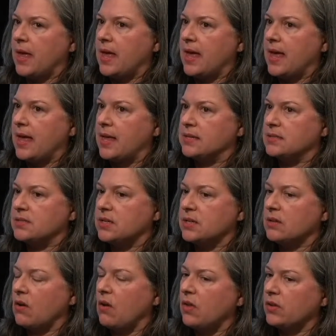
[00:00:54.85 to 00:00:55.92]
and
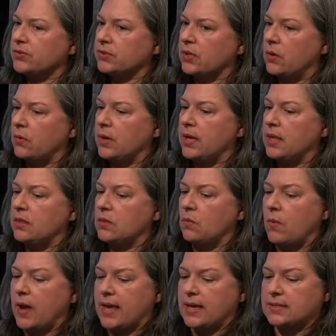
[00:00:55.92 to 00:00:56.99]
also in the
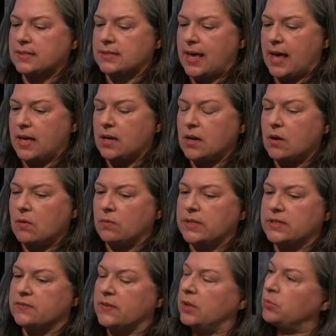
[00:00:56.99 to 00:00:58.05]
ways that
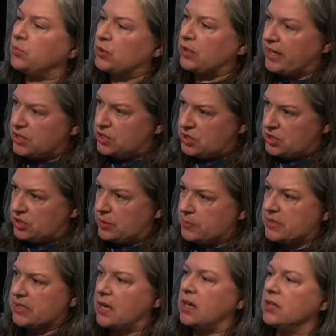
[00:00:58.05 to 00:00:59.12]
we develop
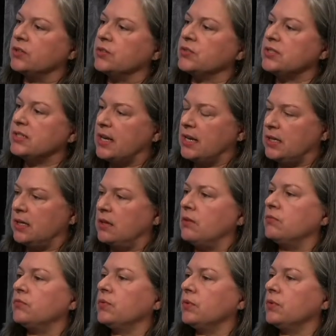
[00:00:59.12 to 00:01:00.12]
relationships and understanding of